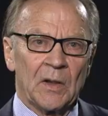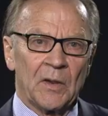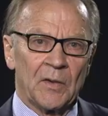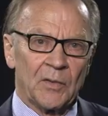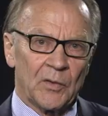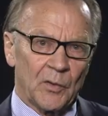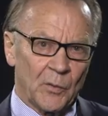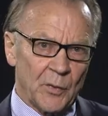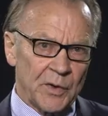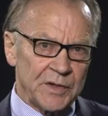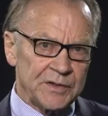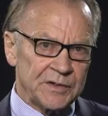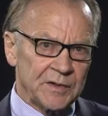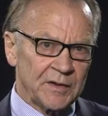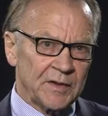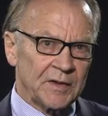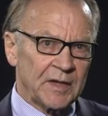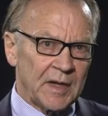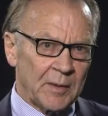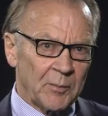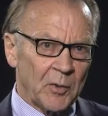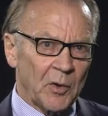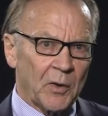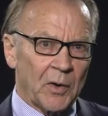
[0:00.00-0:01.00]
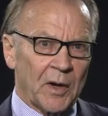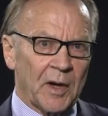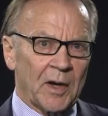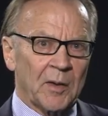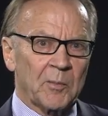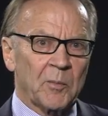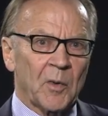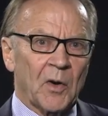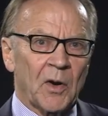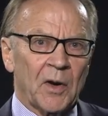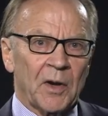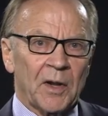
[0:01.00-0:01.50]
The reason the
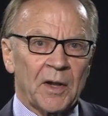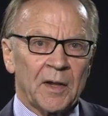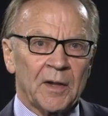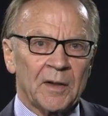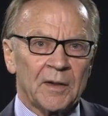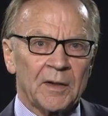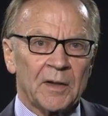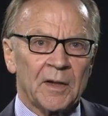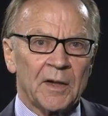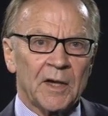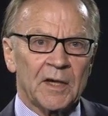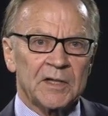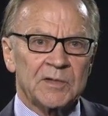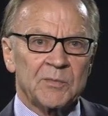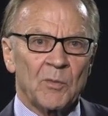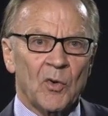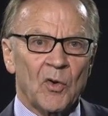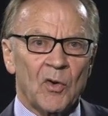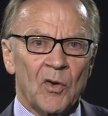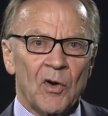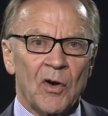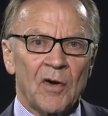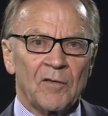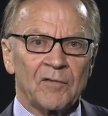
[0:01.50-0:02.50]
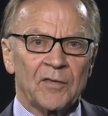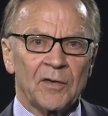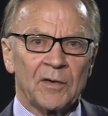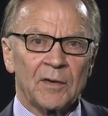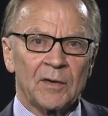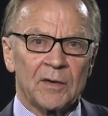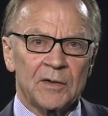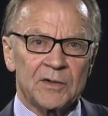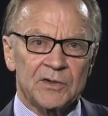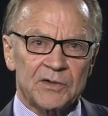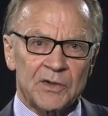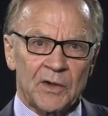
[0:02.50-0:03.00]
Democratic Party has more
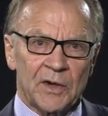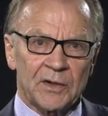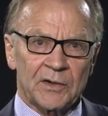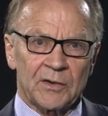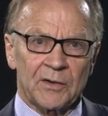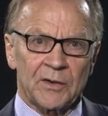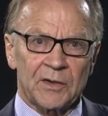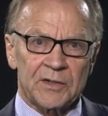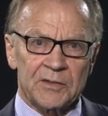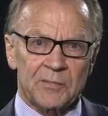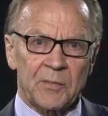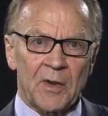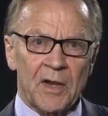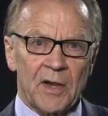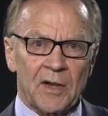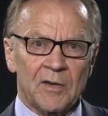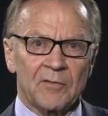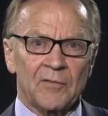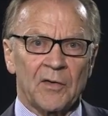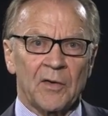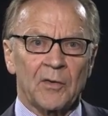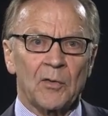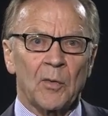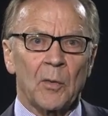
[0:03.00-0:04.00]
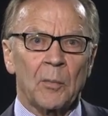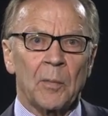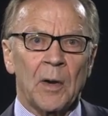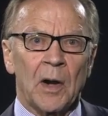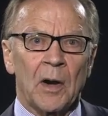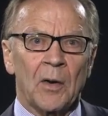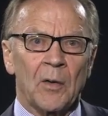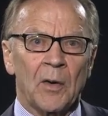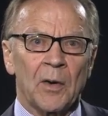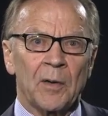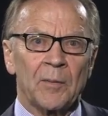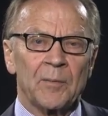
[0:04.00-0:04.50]
often sought to expand federal
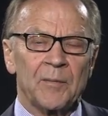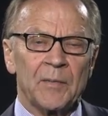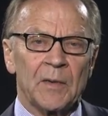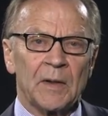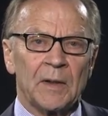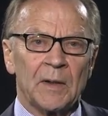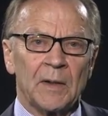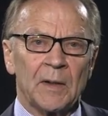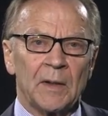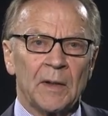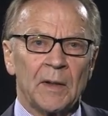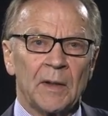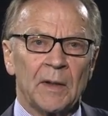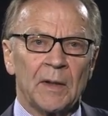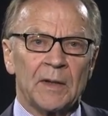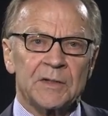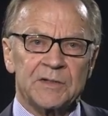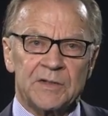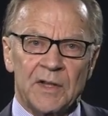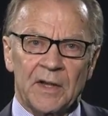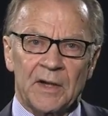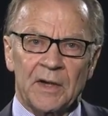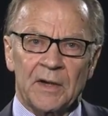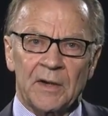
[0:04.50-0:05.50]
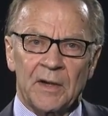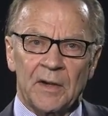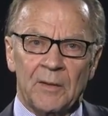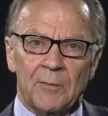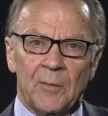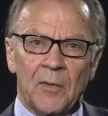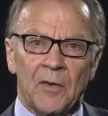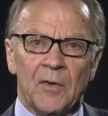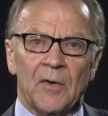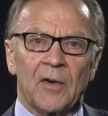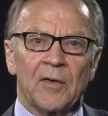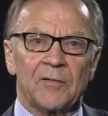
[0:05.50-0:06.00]
power is that a
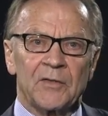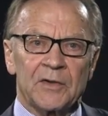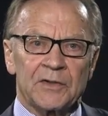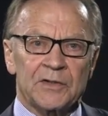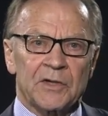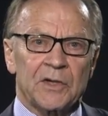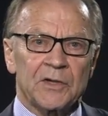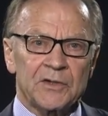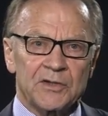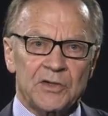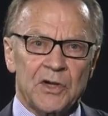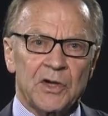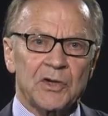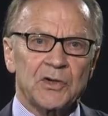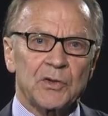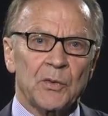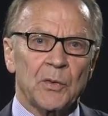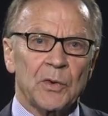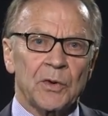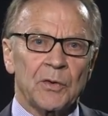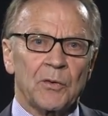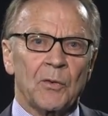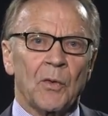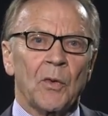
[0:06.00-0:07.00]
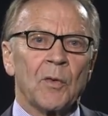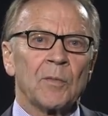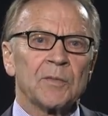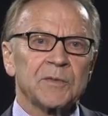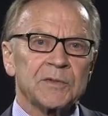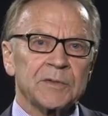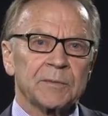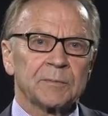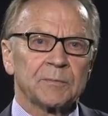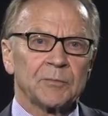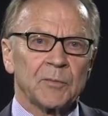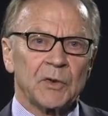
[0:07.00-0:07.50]
number of its constituent
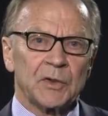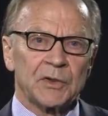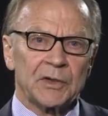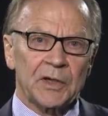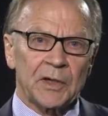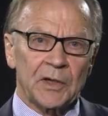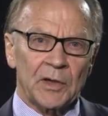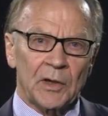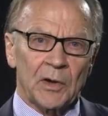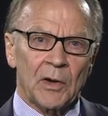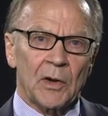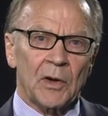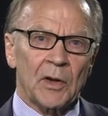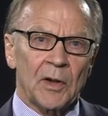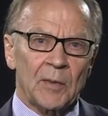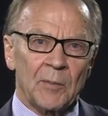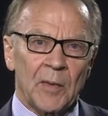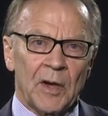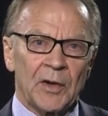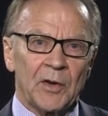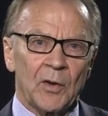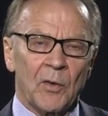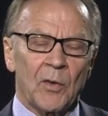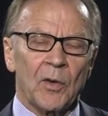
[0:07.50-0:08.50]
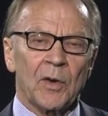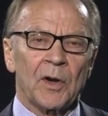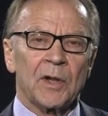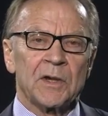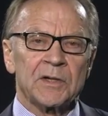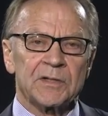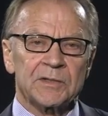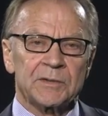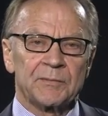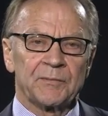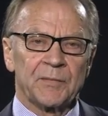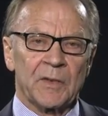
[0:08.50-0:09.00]
groups, particularly
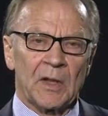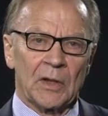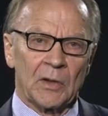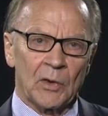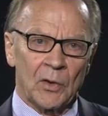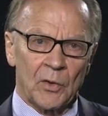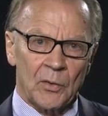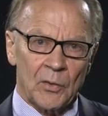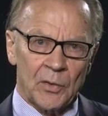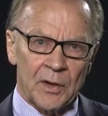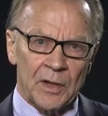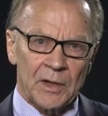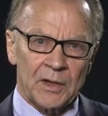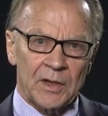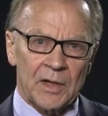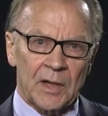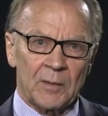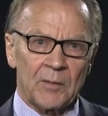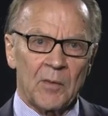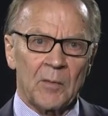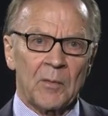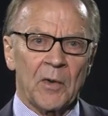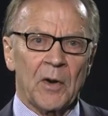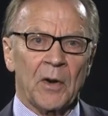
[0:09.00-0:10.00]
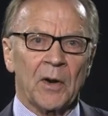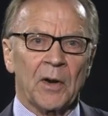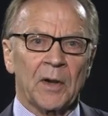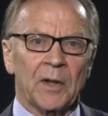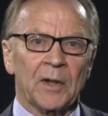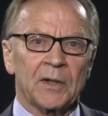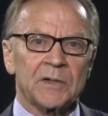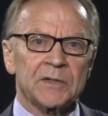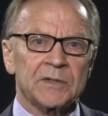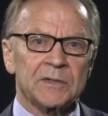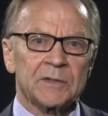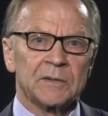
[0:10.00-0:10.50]
minorities and lower-income
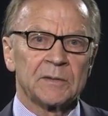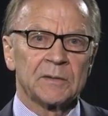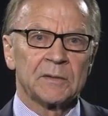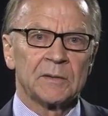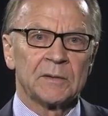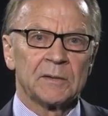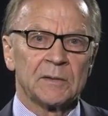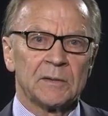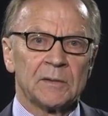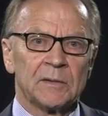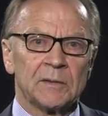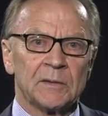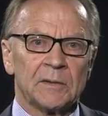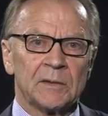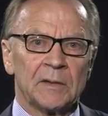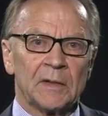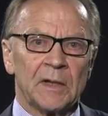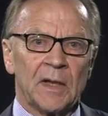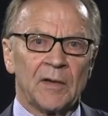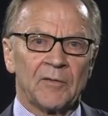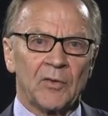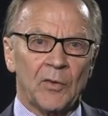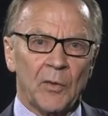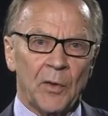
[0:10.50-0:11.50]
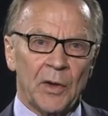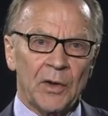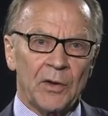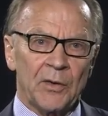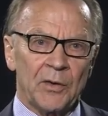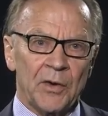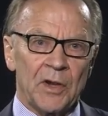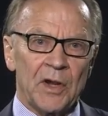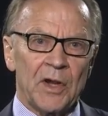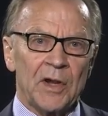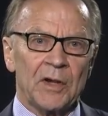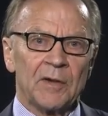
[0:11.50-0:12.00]
Americans, have a
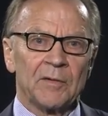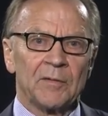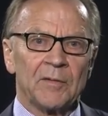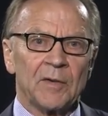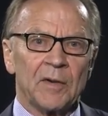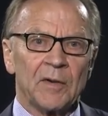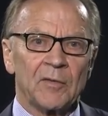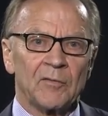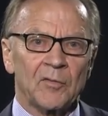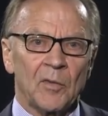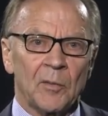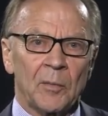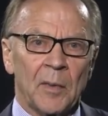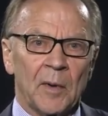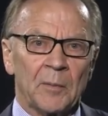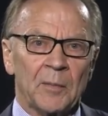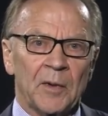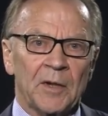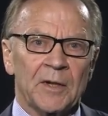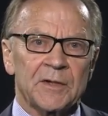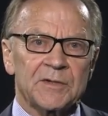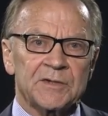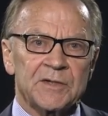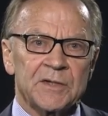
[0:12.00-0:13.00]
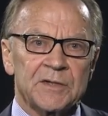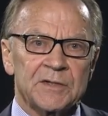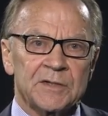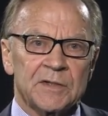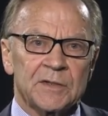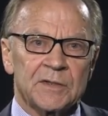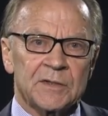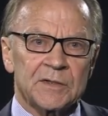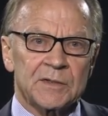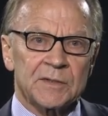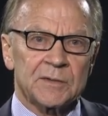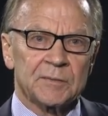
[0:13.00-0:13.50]
greater need for public
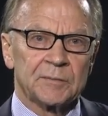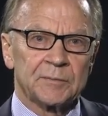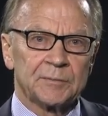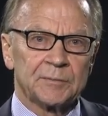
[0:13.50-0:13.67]
assistance.